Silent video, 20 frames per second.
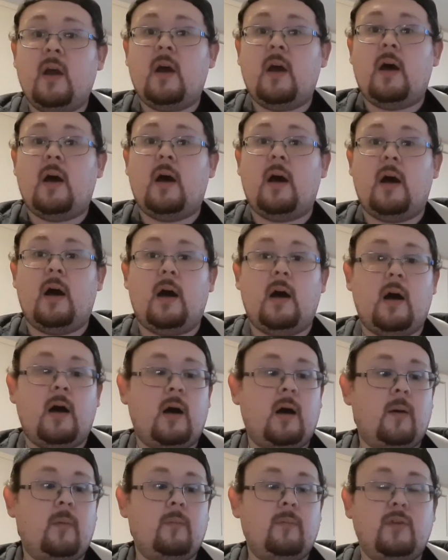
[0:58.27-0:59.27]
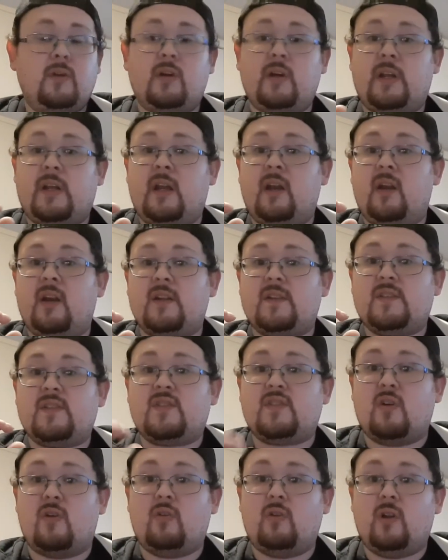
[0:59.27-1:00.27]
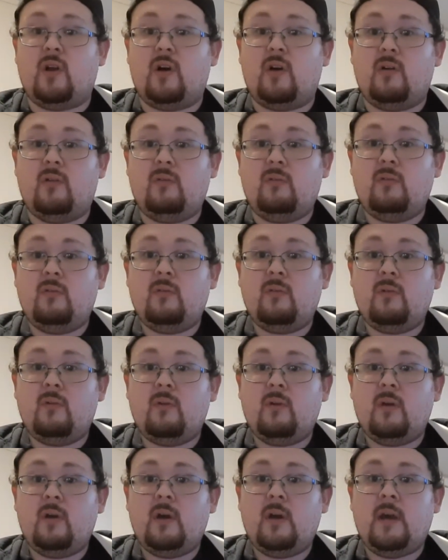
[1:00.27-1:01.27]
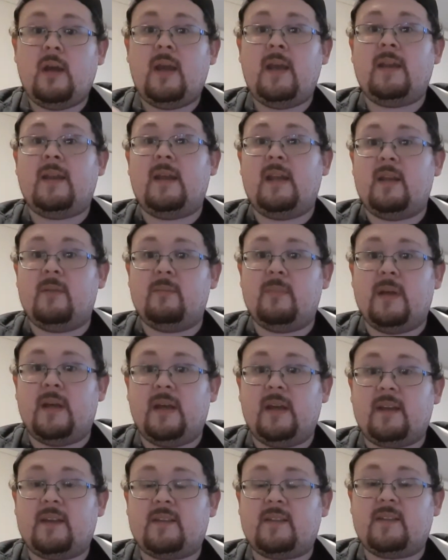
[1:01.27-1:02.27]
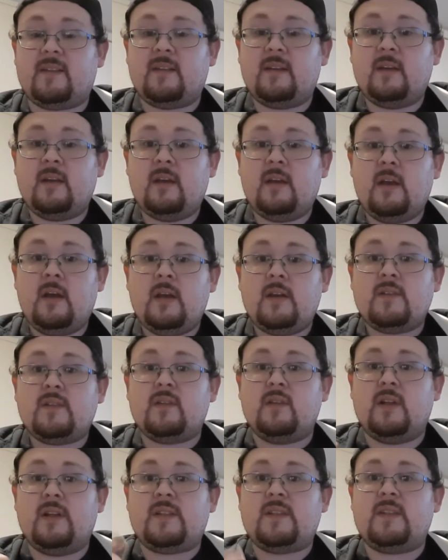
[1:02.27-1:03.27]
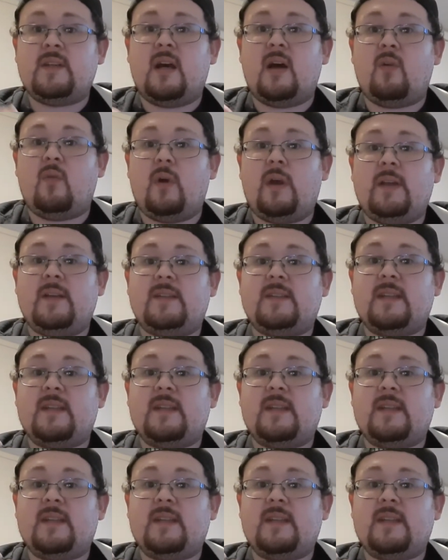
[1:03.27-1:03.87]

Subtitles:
You're going to hear it solo and in a mix. So let's not waste